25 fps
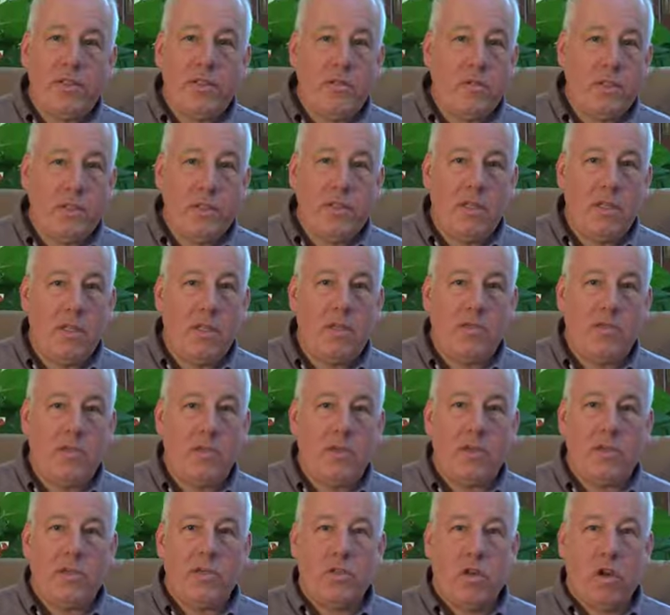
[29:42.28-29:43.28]
do it in love,
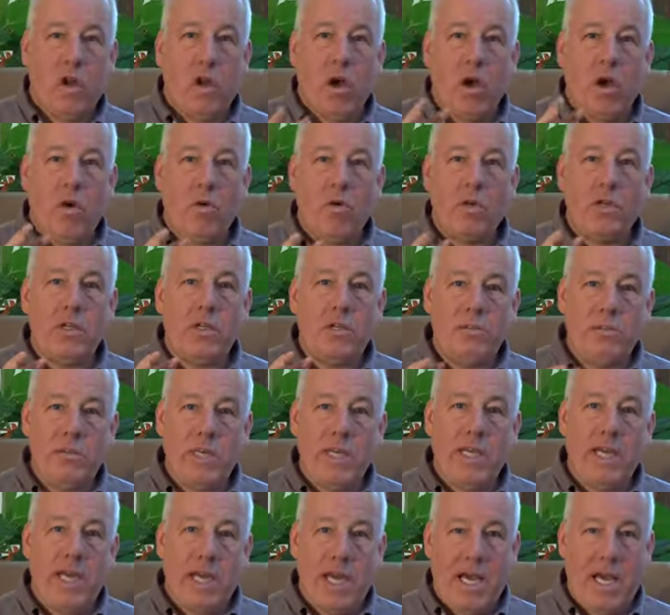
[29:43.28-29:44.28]
church. Always
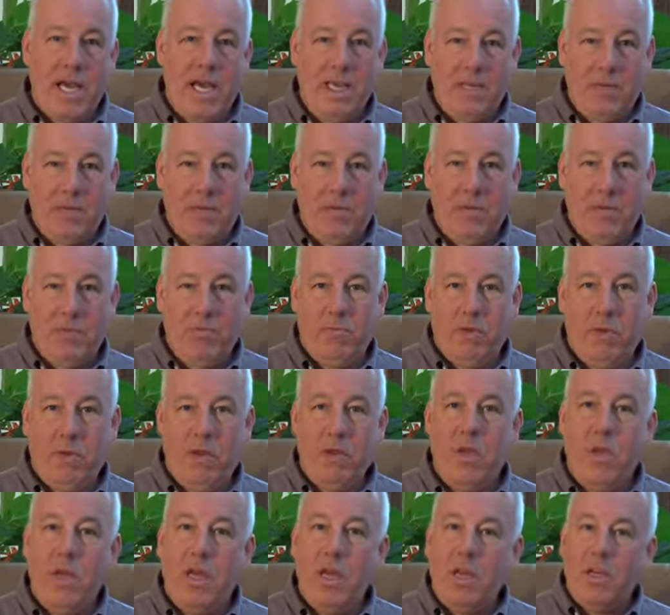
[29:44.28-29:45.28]
be kind to
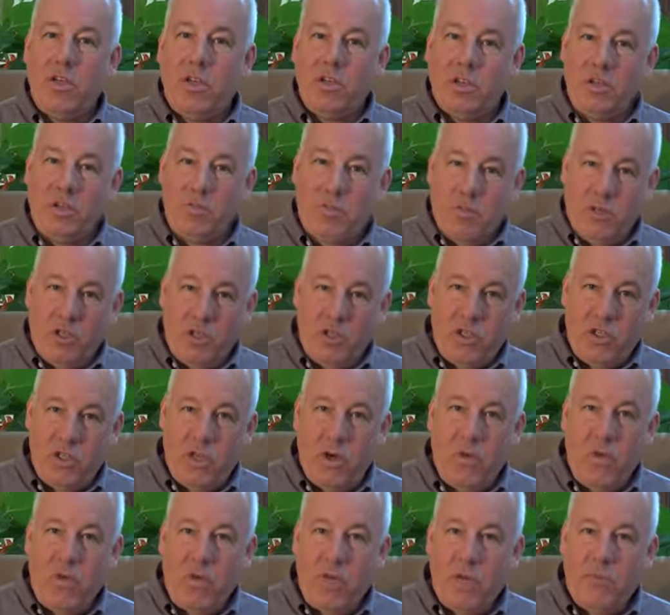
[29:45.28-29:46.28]
people, but
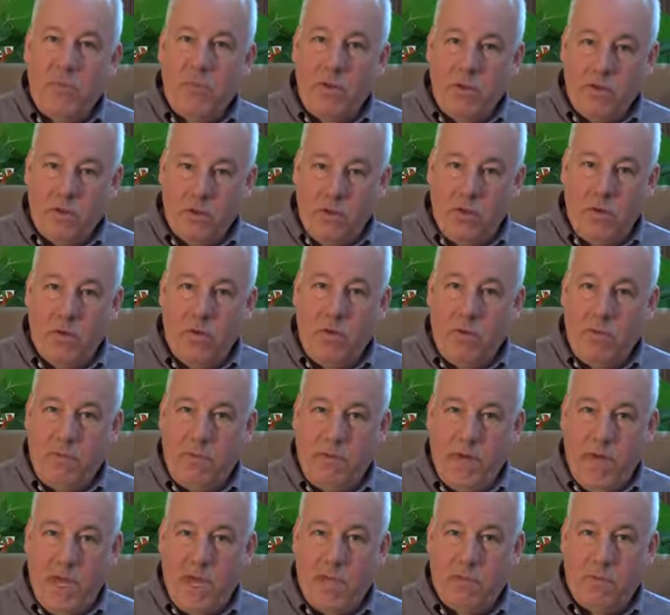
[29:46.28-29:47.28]
show them the truth
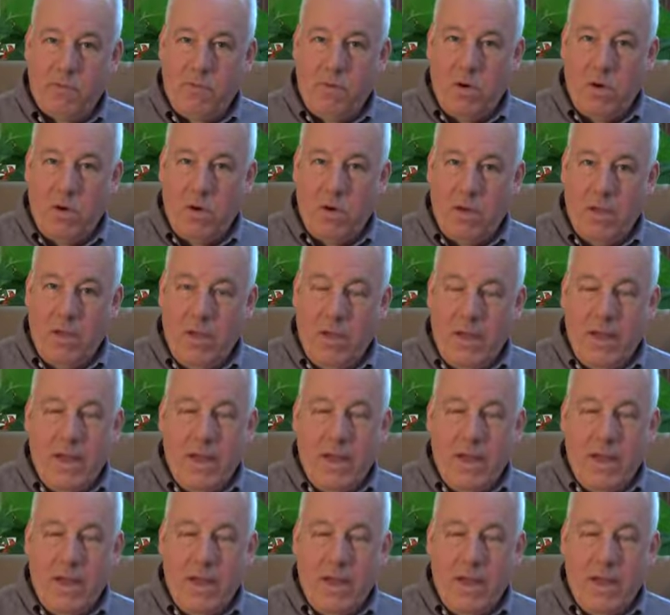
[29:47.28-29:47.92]
of God's word.